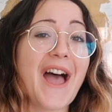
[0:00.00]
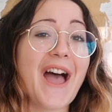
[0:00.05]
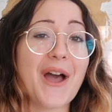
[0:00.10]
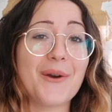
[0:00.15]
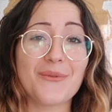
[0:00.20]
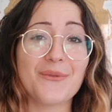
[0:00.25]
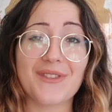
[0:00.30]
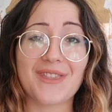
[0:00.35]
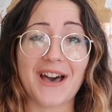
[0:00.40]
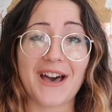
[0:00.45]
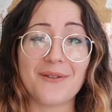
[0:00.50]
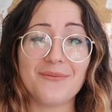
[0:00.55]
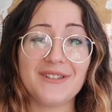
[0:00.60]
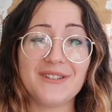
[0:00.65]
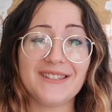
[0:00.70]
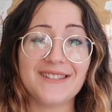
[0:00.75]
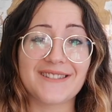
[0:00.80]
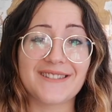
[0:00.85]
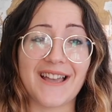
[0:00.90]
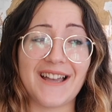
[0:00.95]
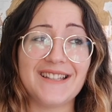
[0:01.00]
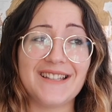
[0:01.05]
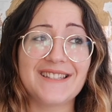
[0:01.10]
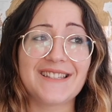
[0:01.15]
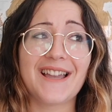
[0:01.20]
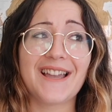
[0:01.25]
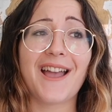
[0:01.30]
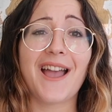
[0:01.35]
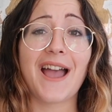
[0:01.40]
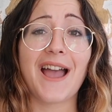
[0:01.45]
And with that being
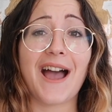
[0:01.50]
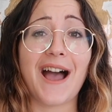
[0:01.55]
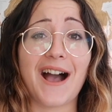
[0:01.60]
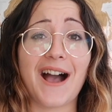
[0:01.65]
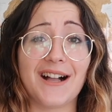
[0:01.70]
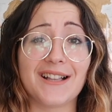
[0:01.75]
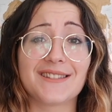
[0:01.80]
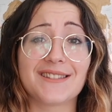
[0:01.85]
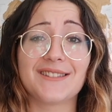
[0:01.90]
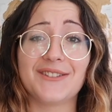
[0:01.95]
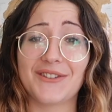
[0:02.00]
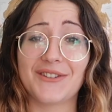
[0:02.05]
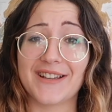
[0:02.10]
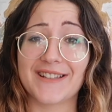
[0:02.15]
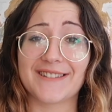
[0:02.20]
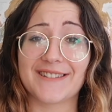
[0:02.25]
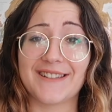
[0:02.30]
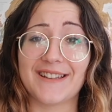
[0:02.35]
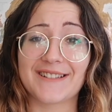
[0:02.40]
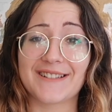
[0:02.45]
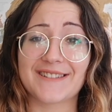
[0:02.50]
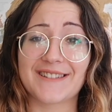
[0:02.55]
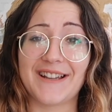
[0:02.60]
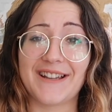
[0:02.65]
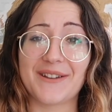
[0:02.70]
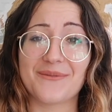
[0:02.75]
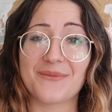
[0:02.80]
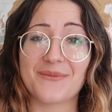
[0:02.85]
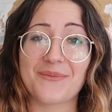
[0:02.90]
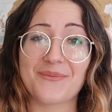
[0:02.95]
said, I'll see you guys next
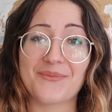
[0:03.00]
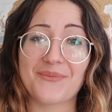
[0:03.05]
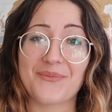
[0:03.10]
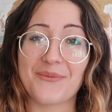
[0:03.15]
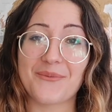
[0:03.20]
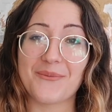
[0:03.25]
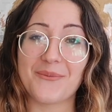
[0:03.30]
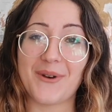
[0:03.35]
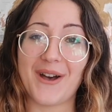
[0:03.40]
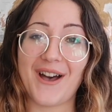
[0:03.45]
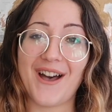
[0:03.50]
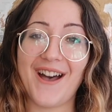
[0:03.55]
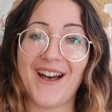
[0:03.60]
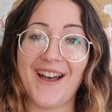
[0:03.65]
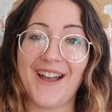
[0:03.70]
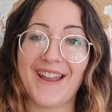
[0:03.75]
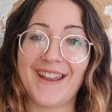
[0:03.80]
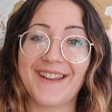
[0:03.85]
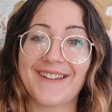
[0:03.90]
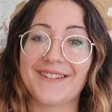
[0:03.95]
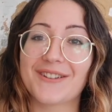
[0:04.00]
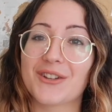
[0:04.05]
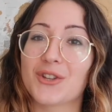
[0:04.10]
time. Bye!